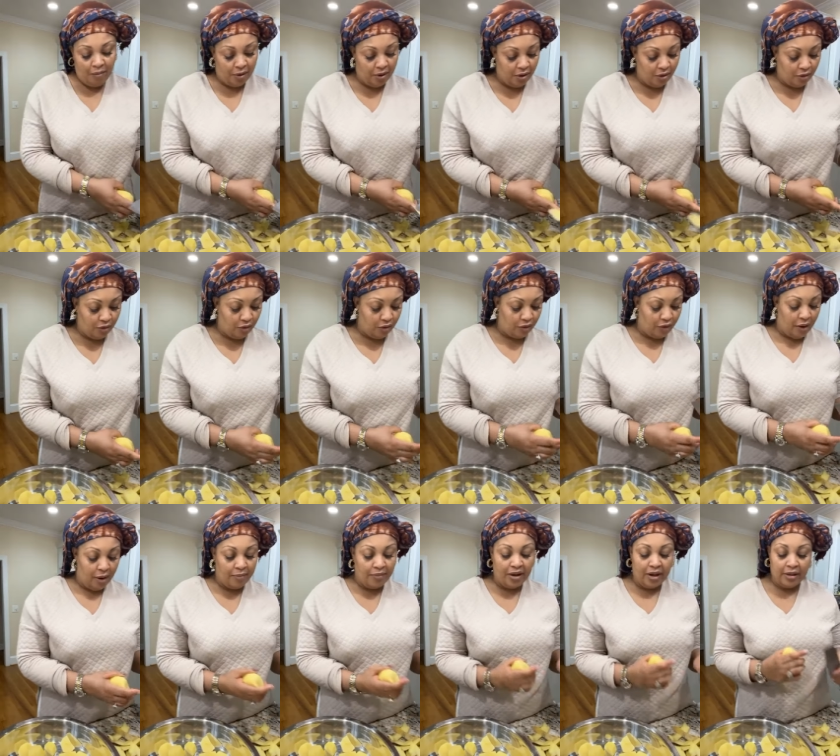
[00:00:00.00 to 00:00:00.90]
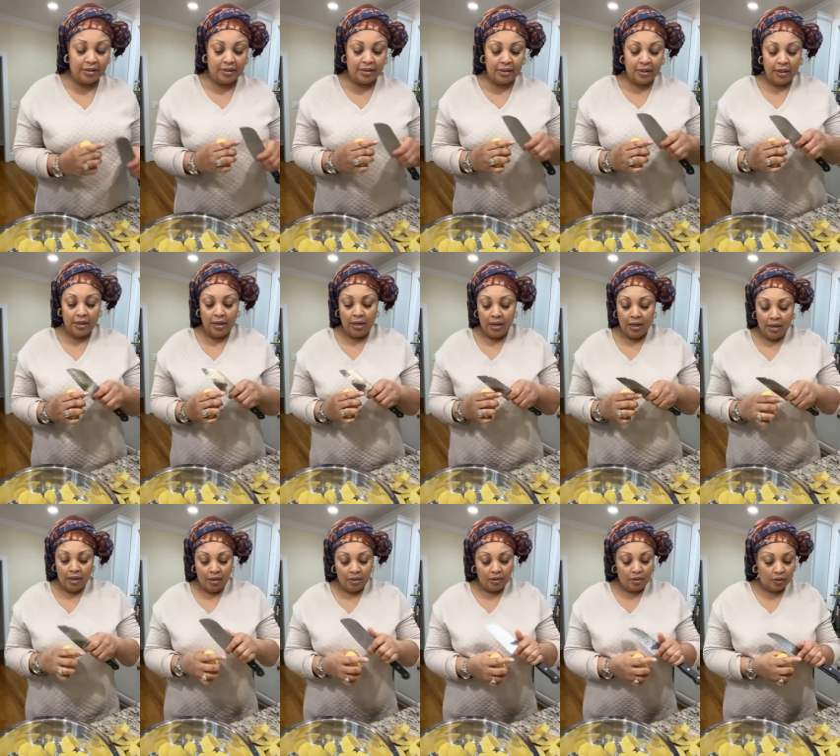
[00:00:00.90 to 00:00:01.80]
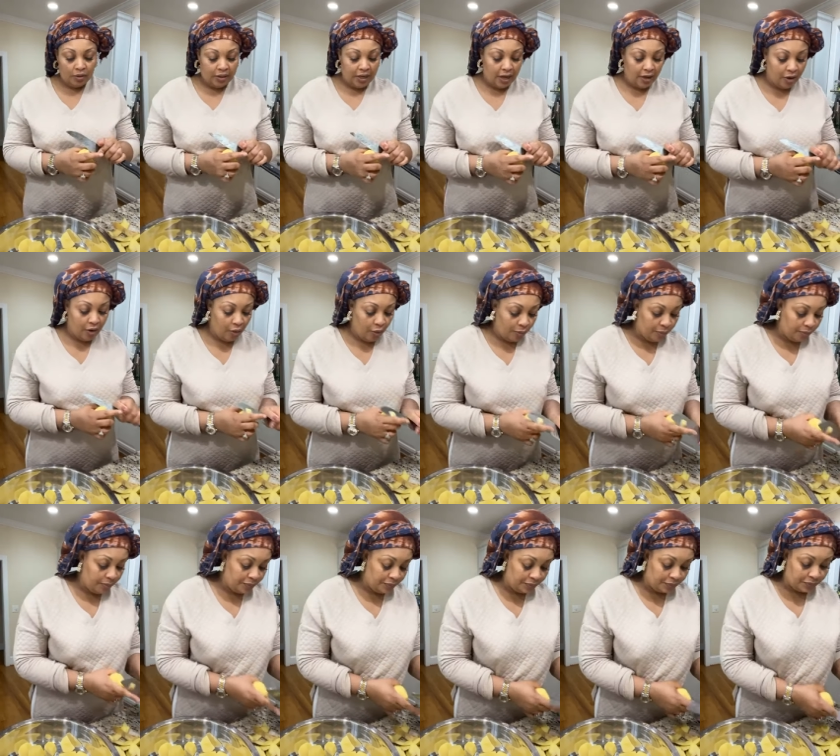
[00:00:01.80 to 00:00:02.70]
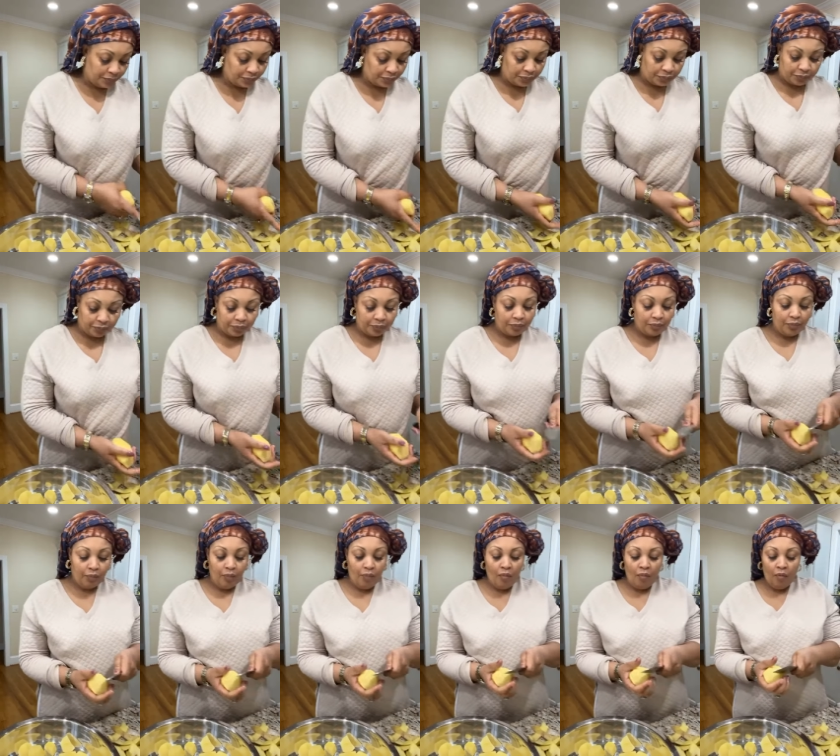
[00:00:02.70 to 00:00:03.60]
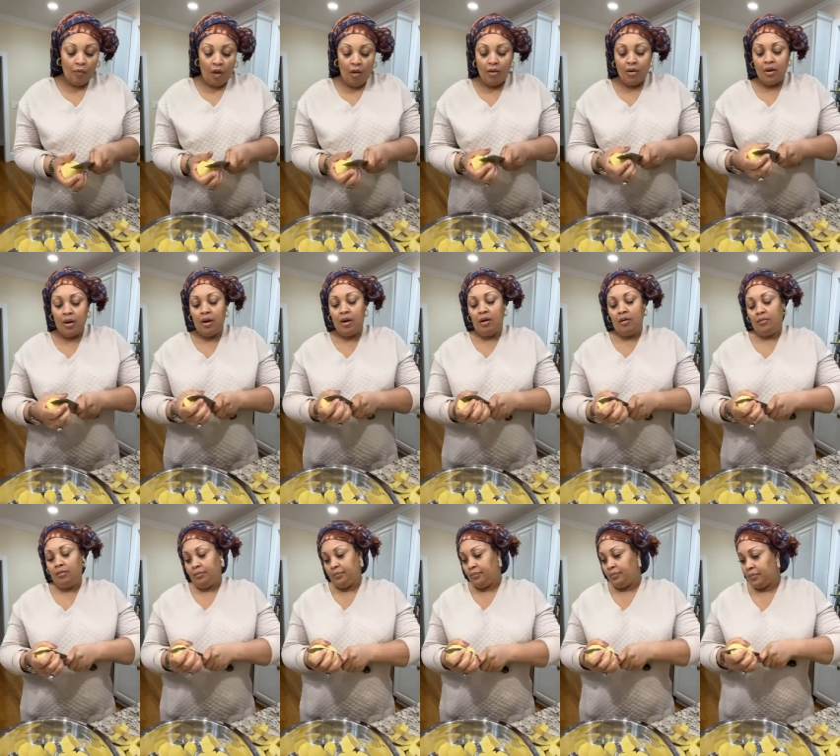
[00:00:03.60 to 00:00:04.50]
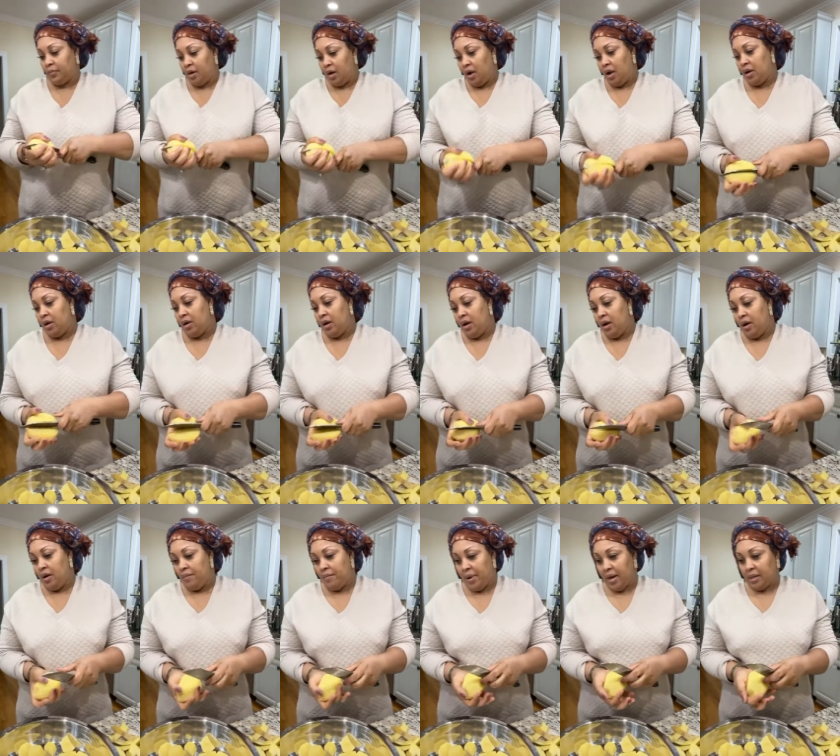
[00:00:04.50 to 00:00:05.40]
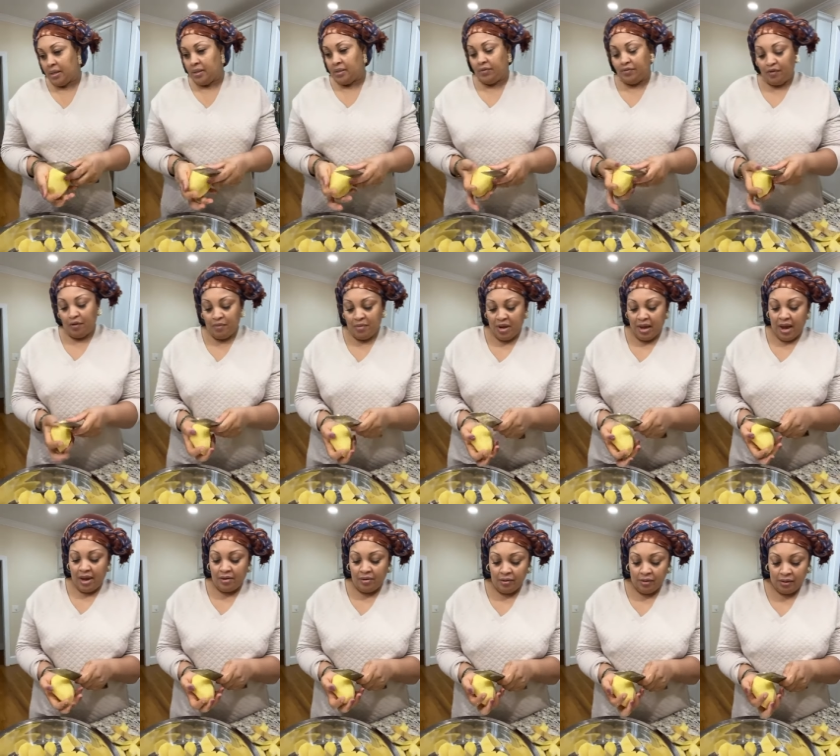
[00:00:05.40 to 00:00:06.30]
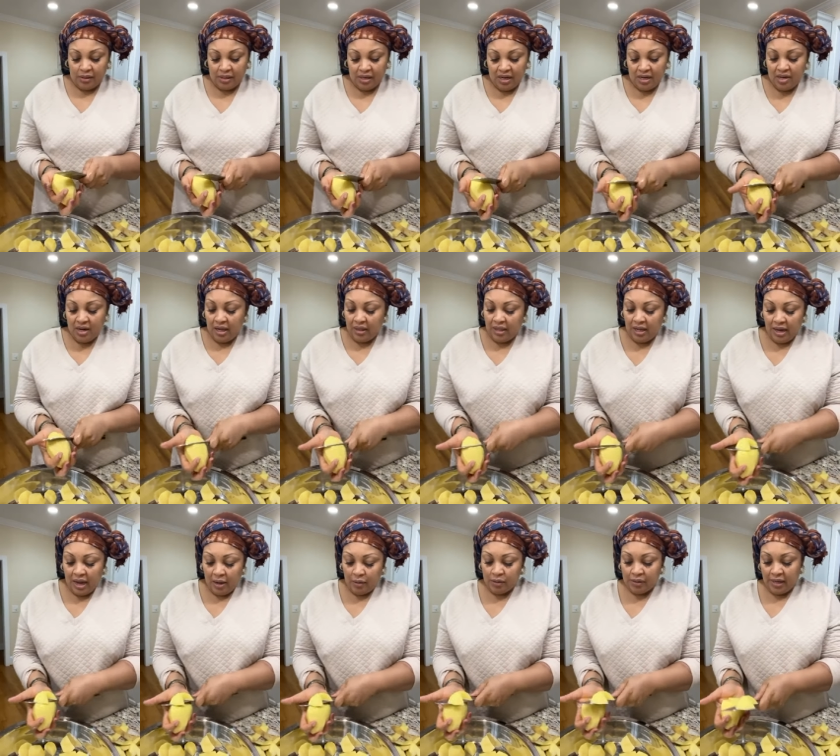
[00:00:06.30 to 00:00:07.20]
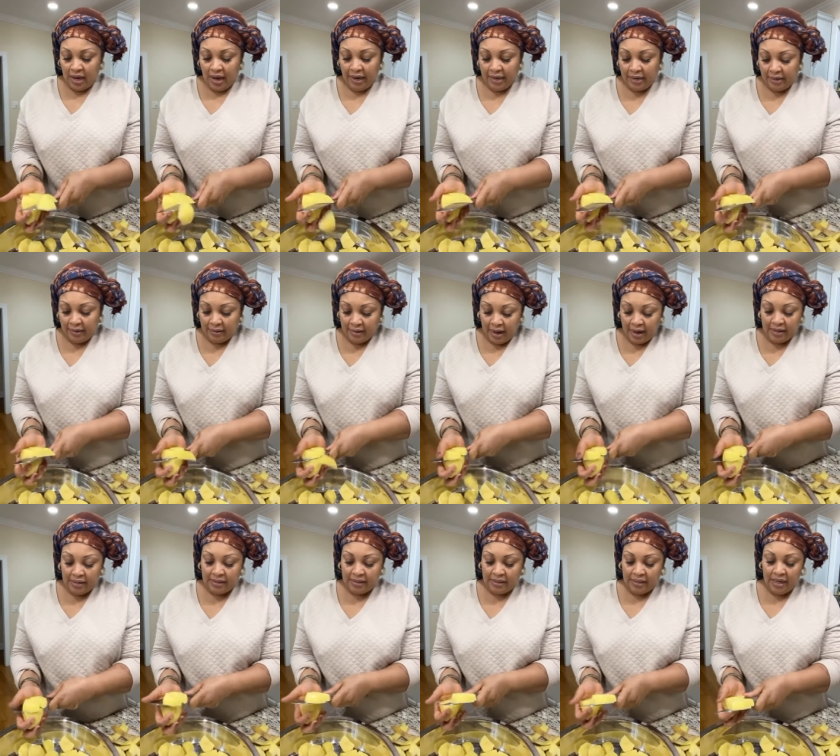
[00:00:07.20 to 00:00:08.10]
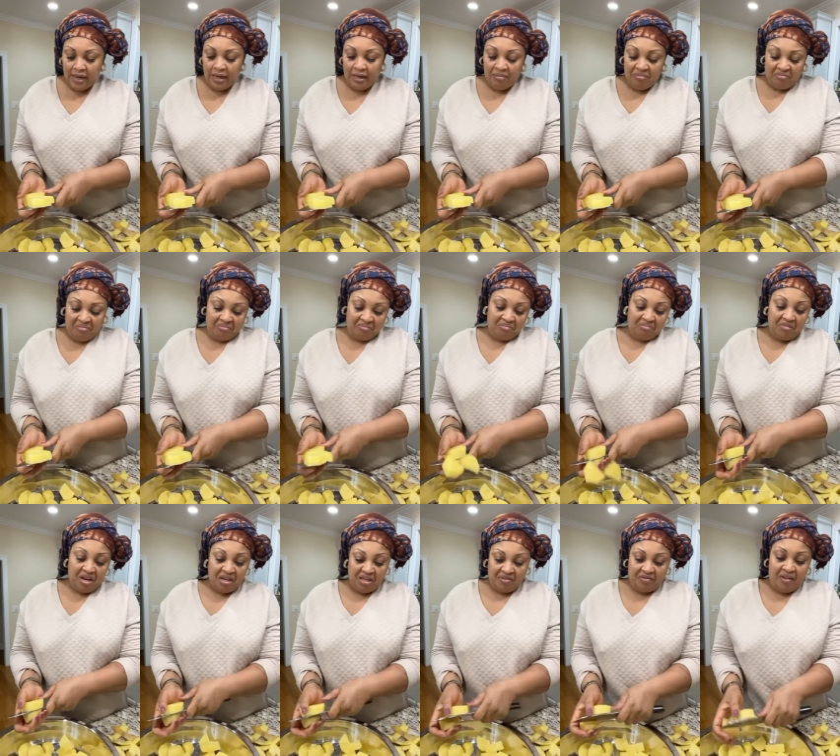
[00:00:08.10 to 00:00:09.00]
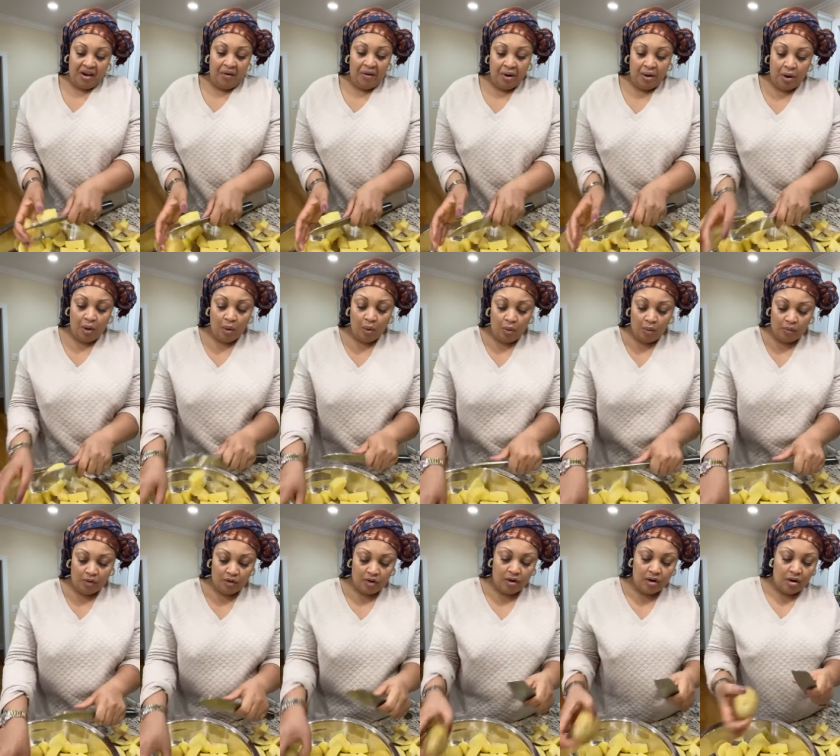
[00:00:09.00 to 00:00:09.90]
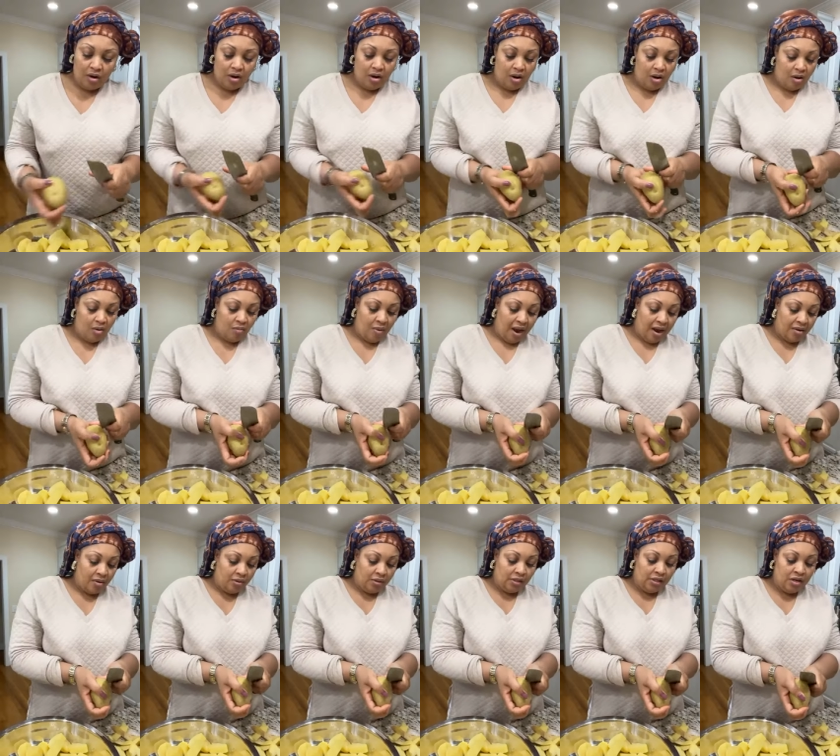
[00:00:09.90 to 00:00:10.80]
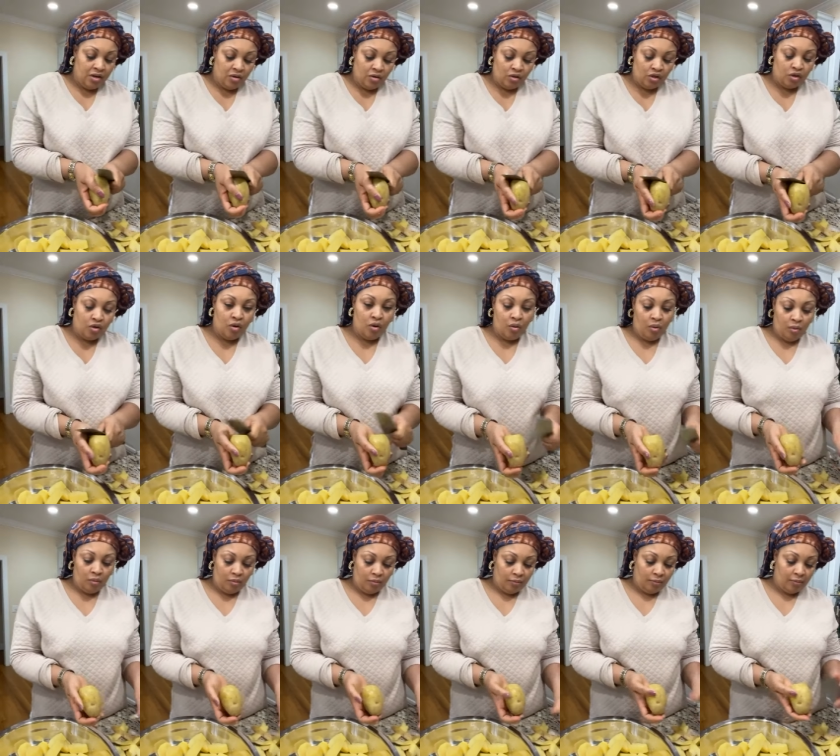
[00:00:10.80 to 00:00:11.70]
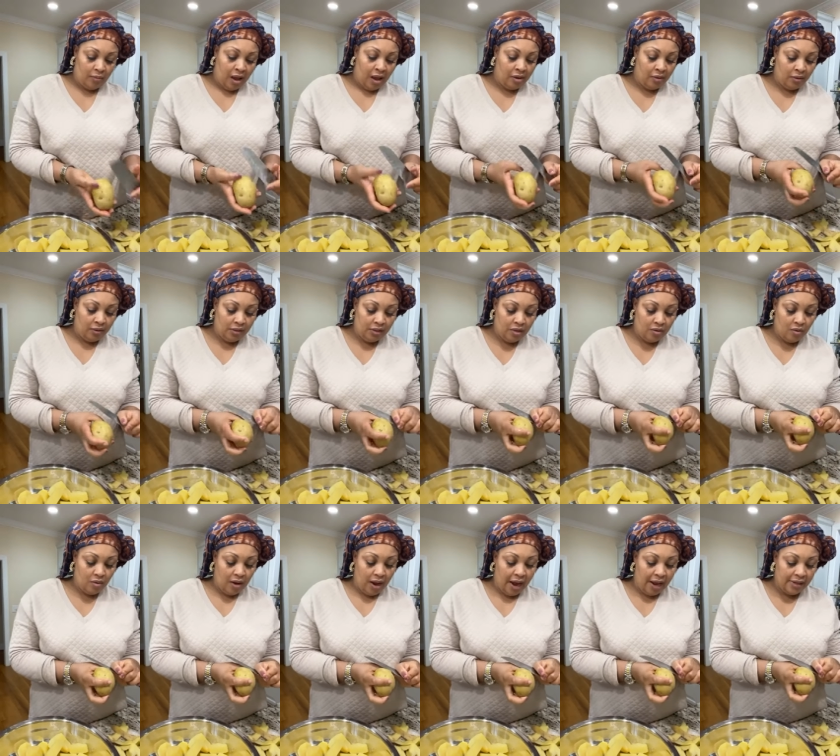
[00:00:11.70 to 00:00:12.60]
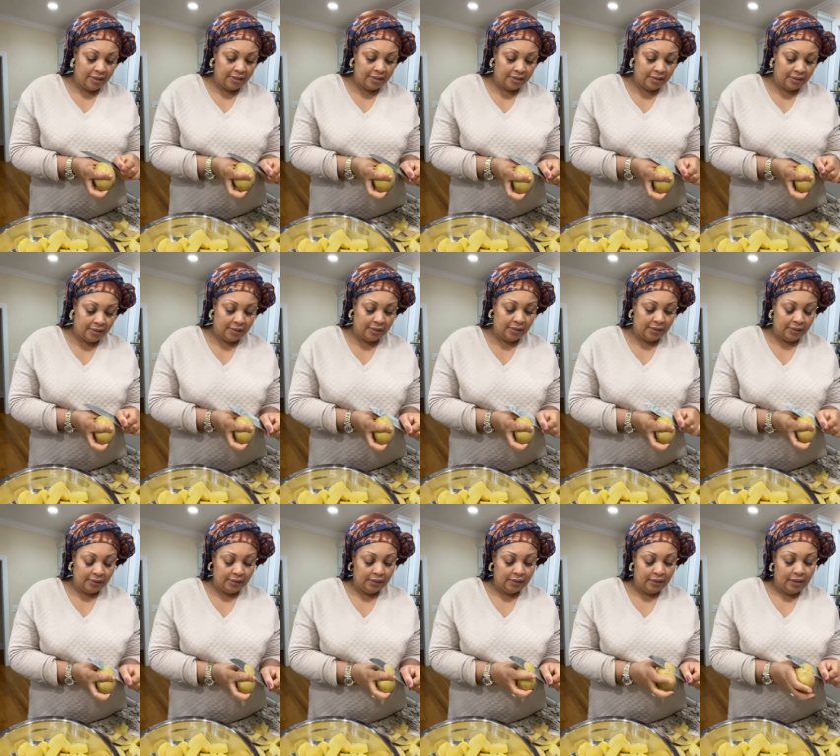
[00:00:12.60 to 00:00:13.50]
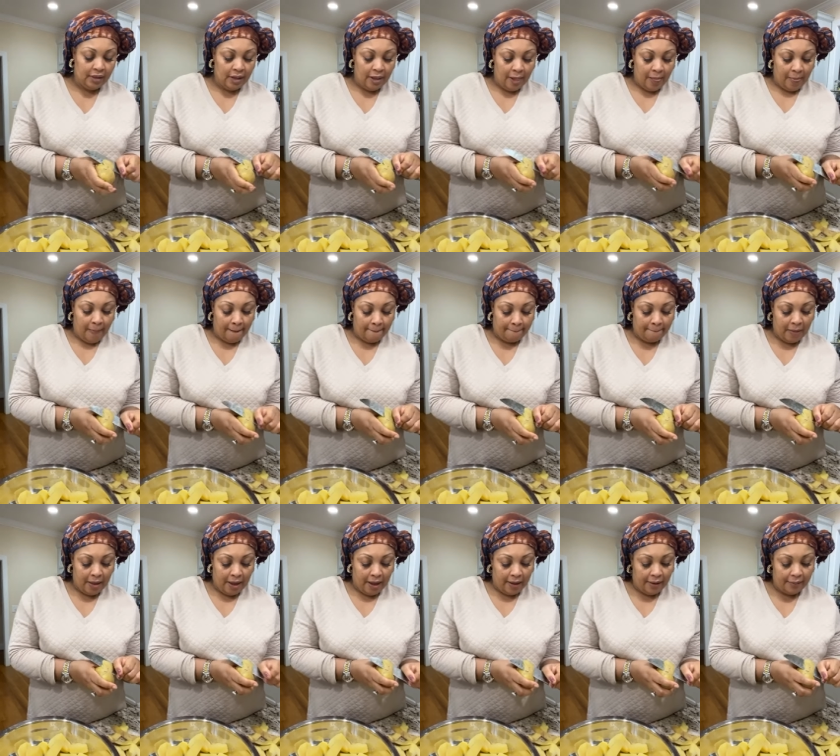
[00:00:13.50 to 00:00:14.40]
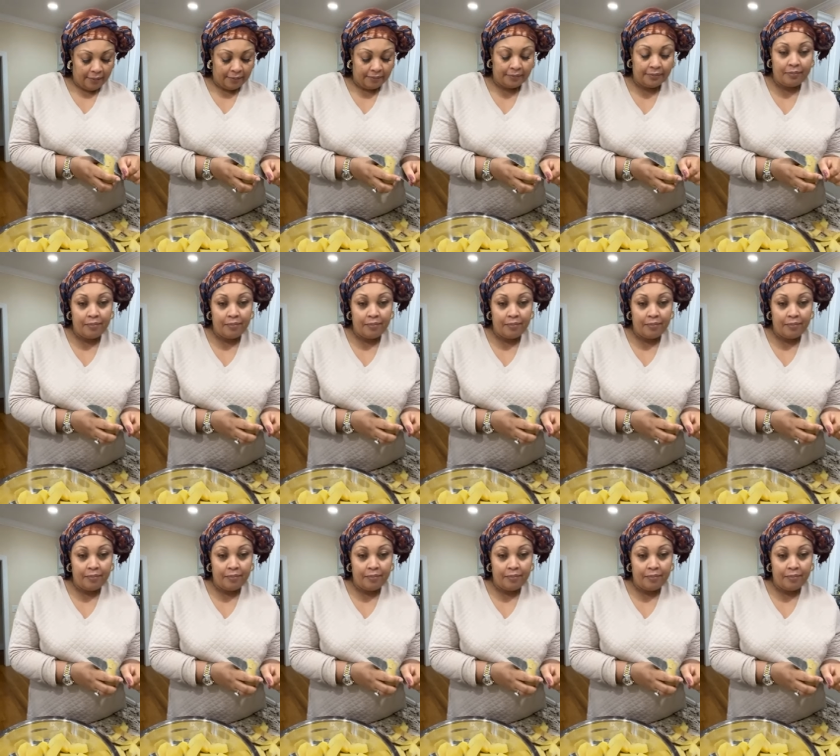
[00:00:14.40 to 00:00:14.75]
Everybody gonna grab theirs to take home. You know? But for me, I don't see nothing outside. I see it's very cold, but I don't see no snow. I don't see no ice. Yeah.